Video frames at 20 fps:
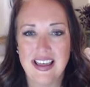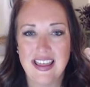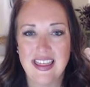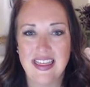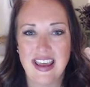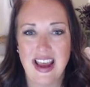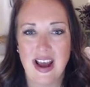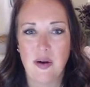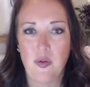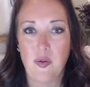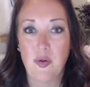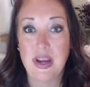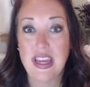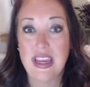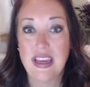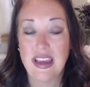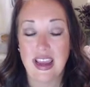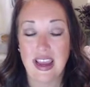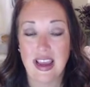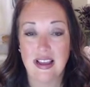that
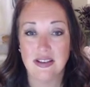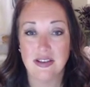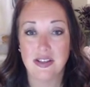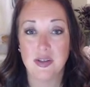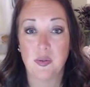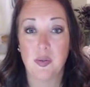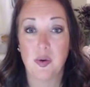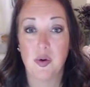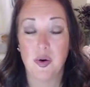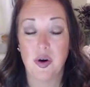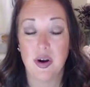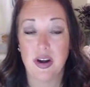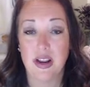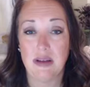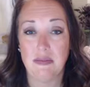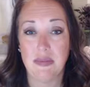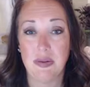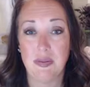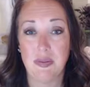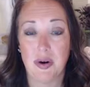we can support
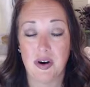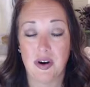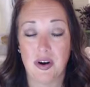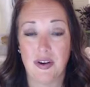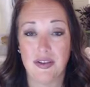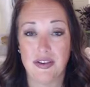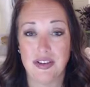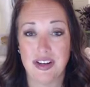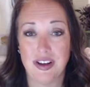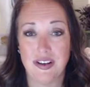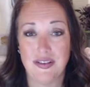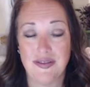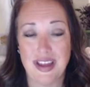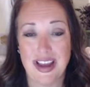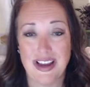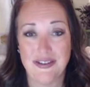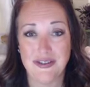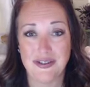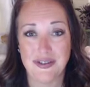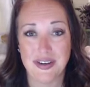and be part of
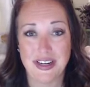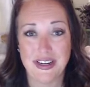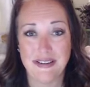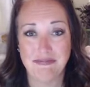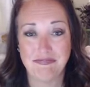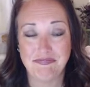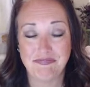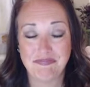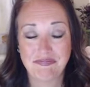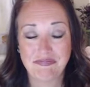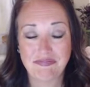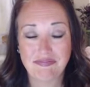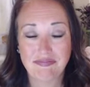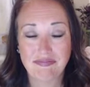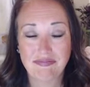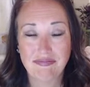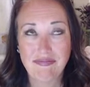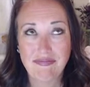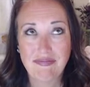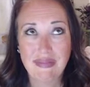that dream.
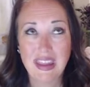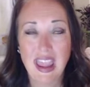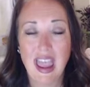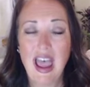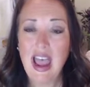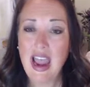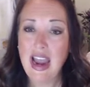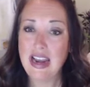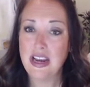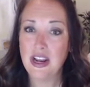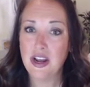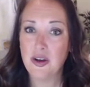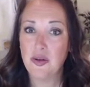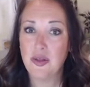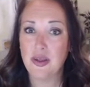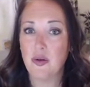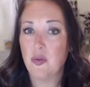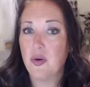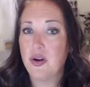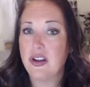I know
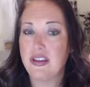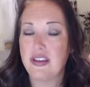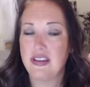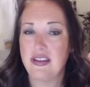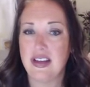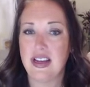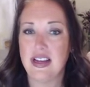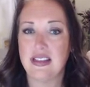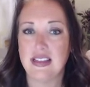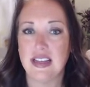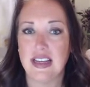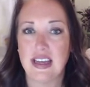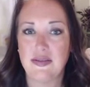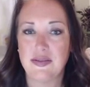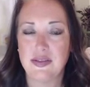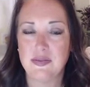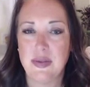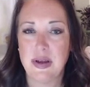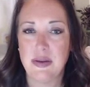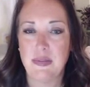that one of the things that
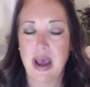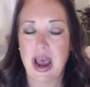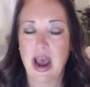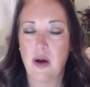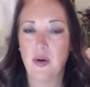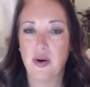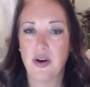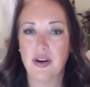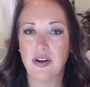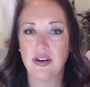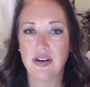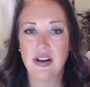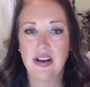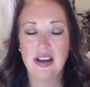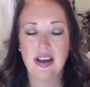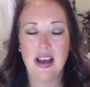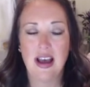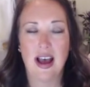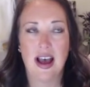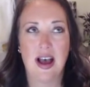gives me power,
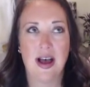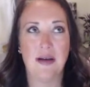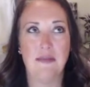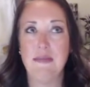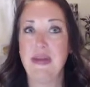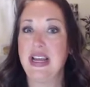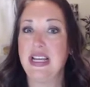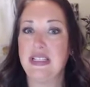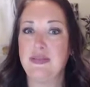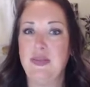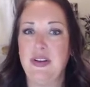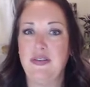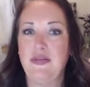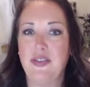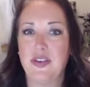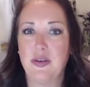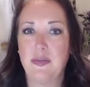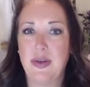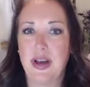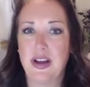makes me
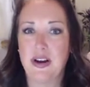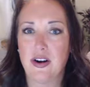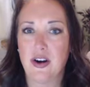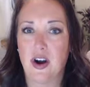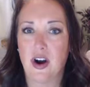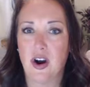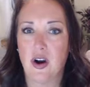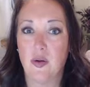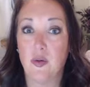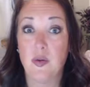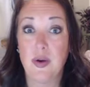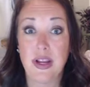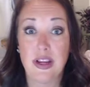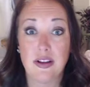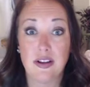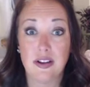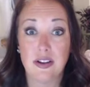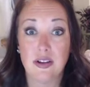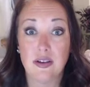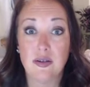feel better, are
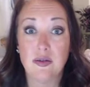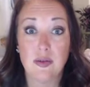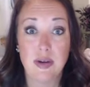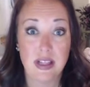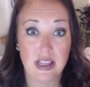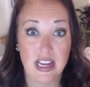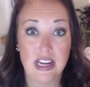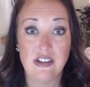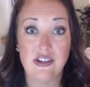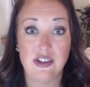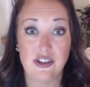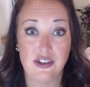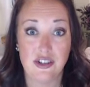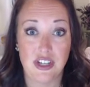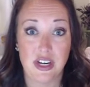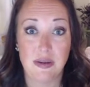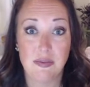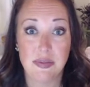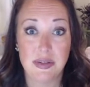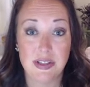real
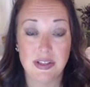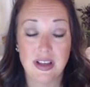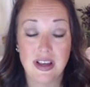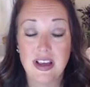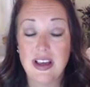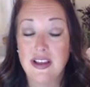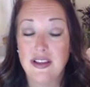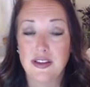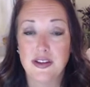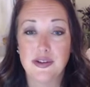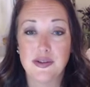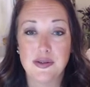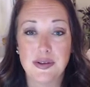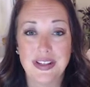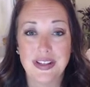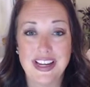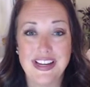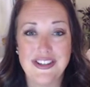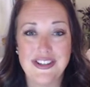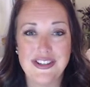relationships. Those
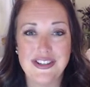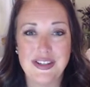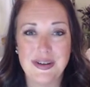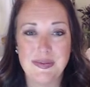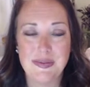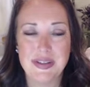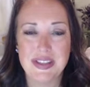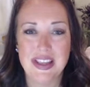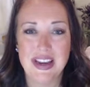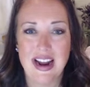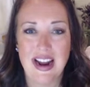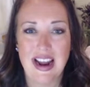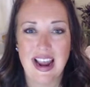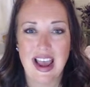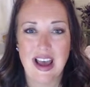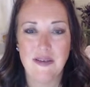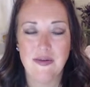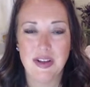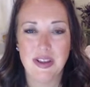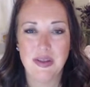relationships that I
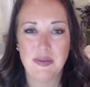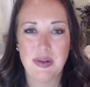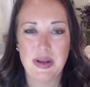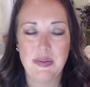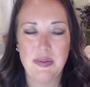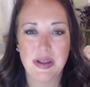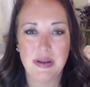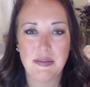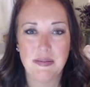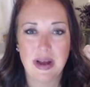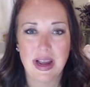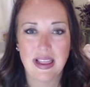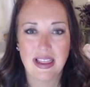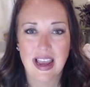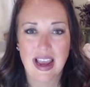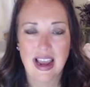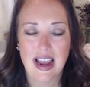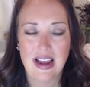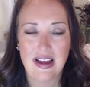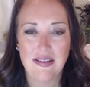have with the people in my
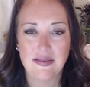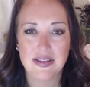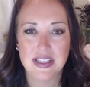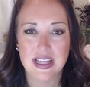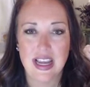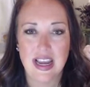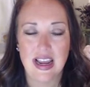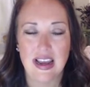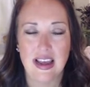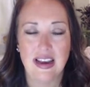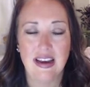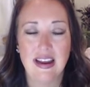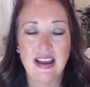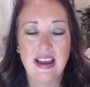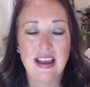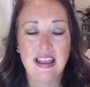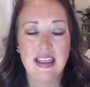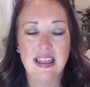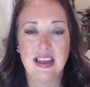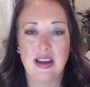lives and
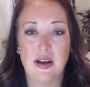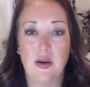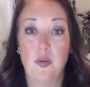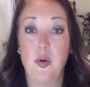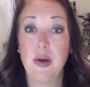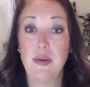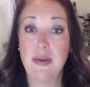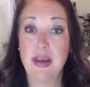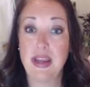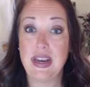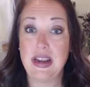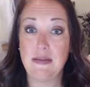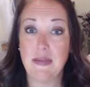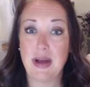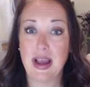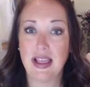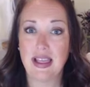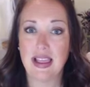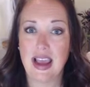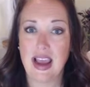the women in
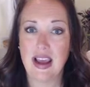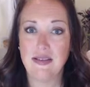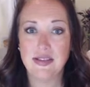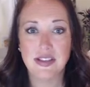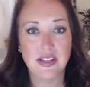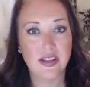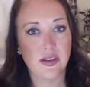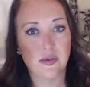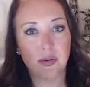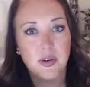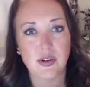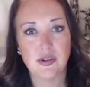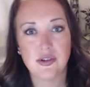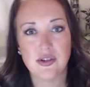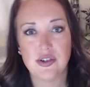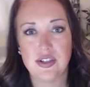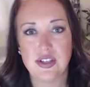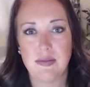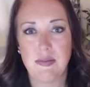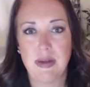my lives and the
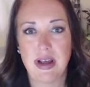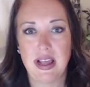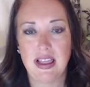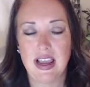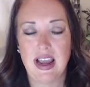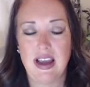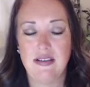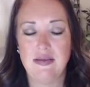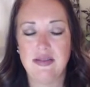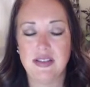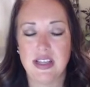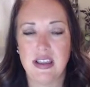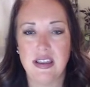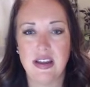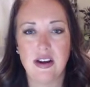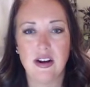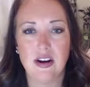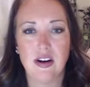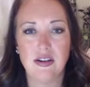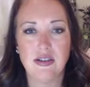realtors in my lives. And
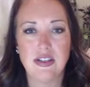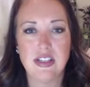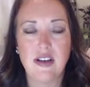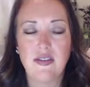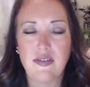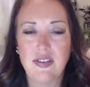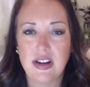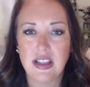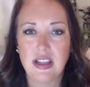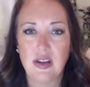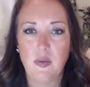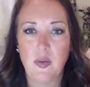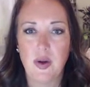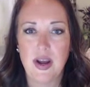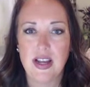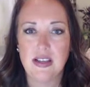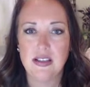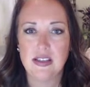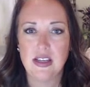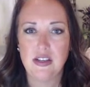there are definitely
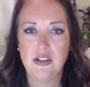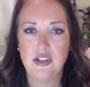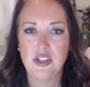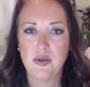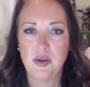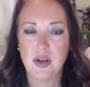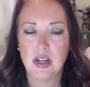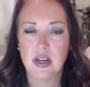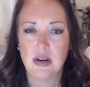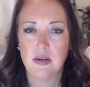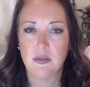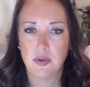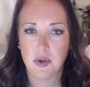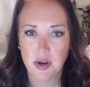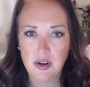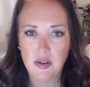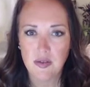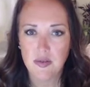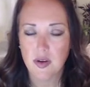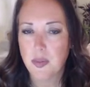ways that you can
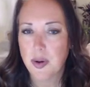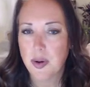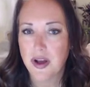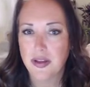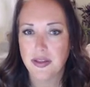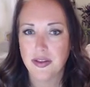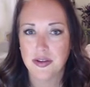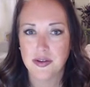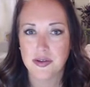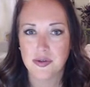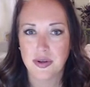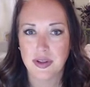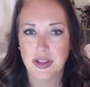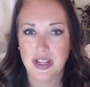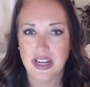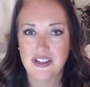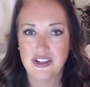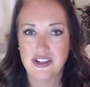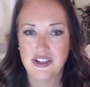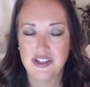improve upon those
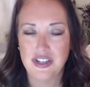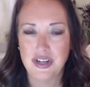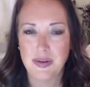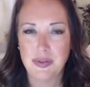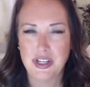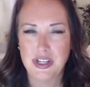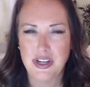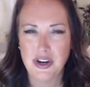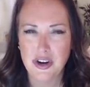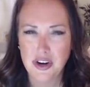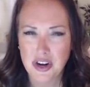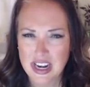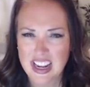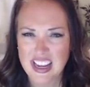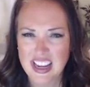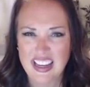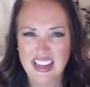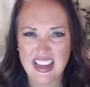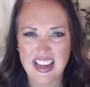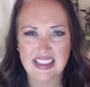relationships. And you're going
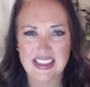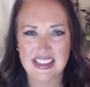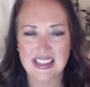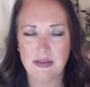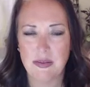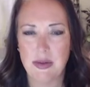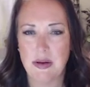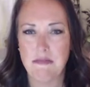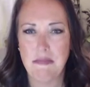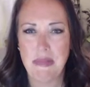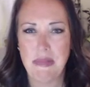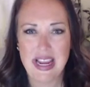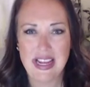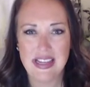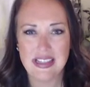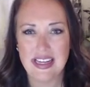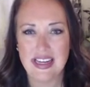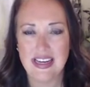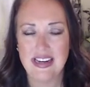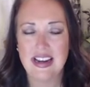to get some
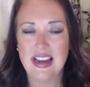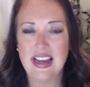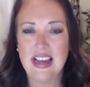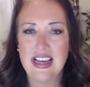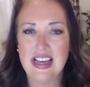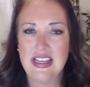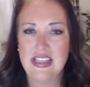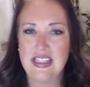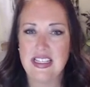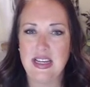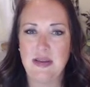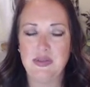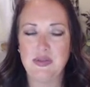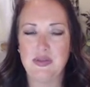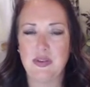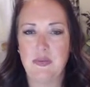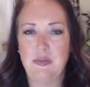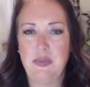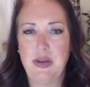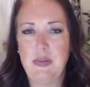amazing tips
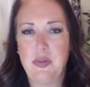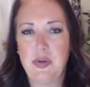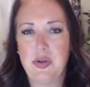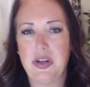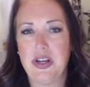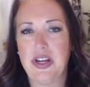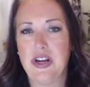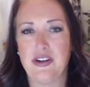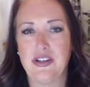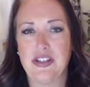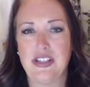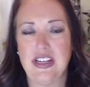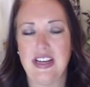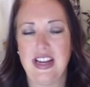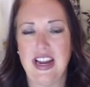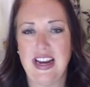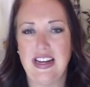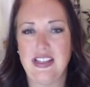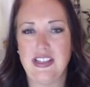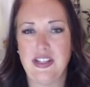from people here
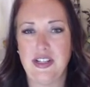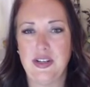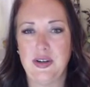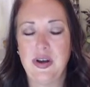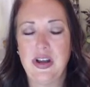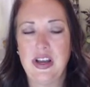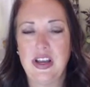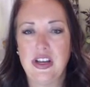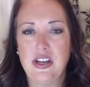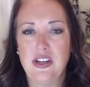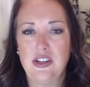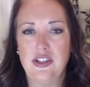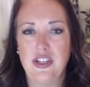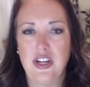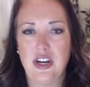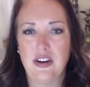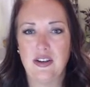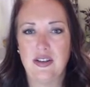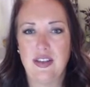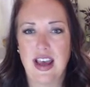today to
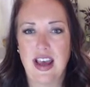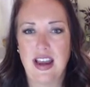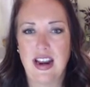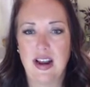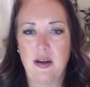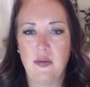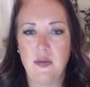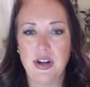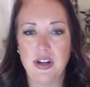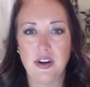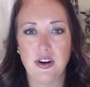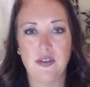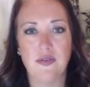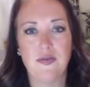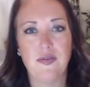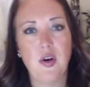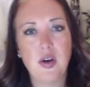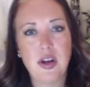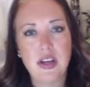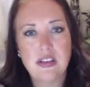share that. And when you're
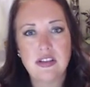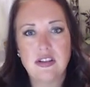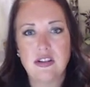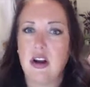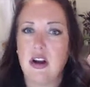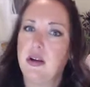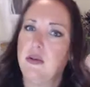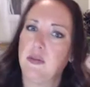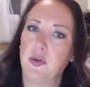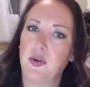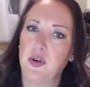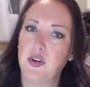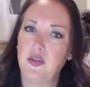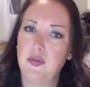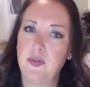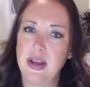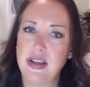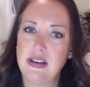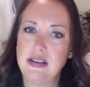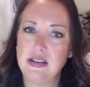focused on
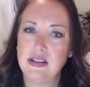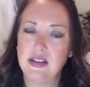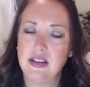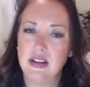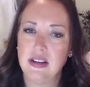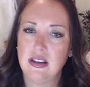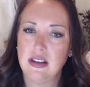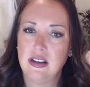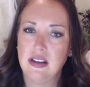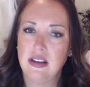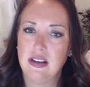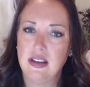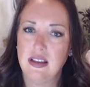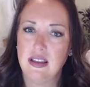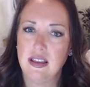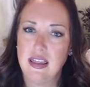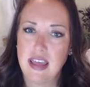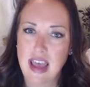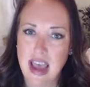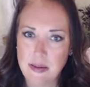improvement,
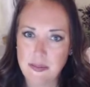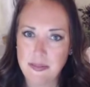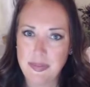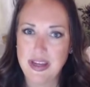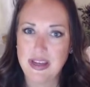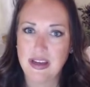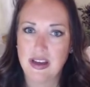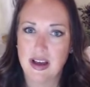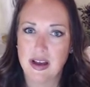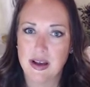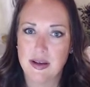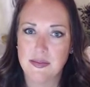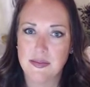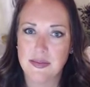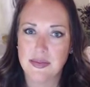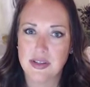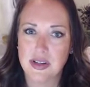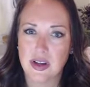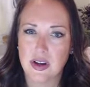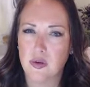that
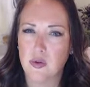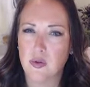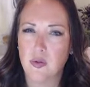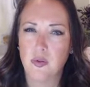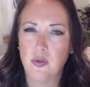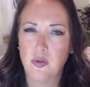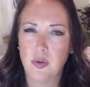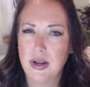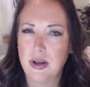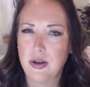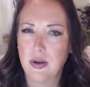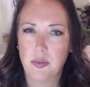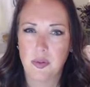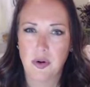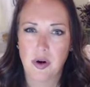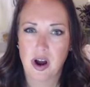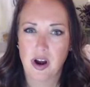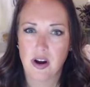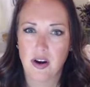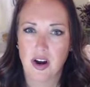becomes a real
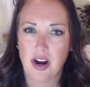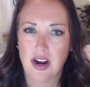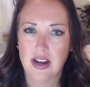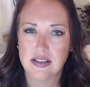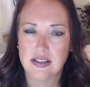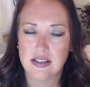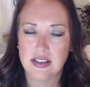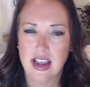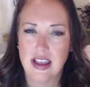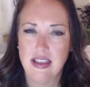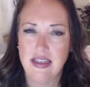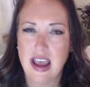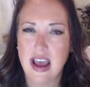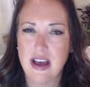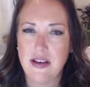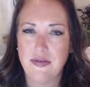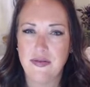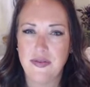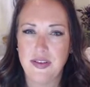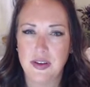progress. And
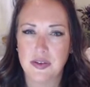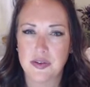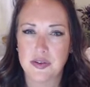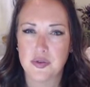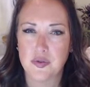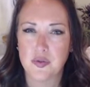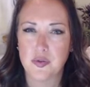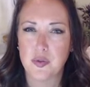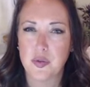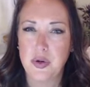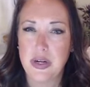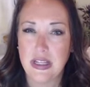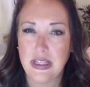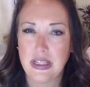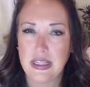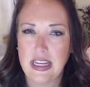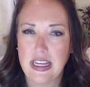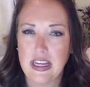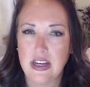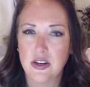that feels
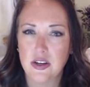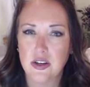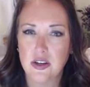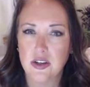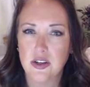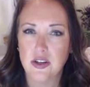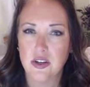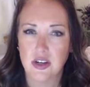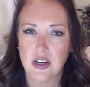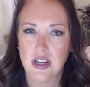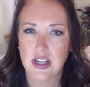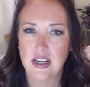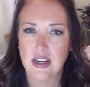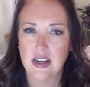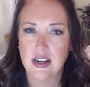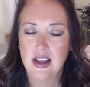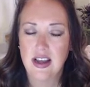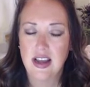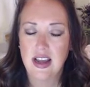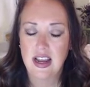really good.
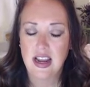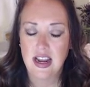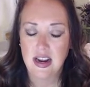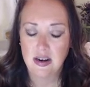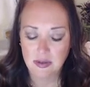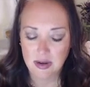And